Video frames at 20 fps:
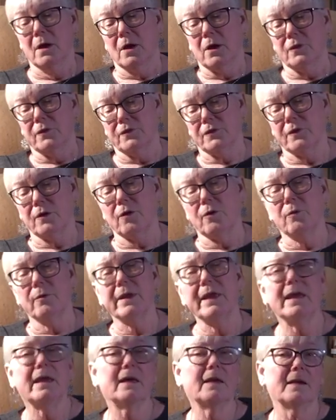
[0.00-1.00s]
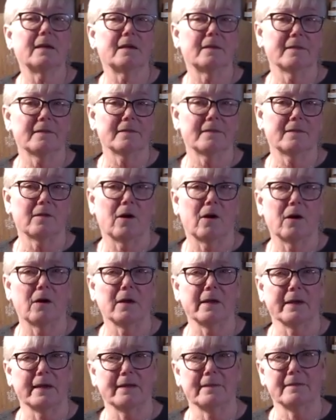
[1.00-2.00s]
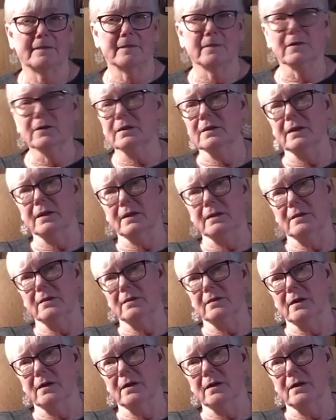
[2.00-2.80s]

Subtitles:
So he and his colleagues looked at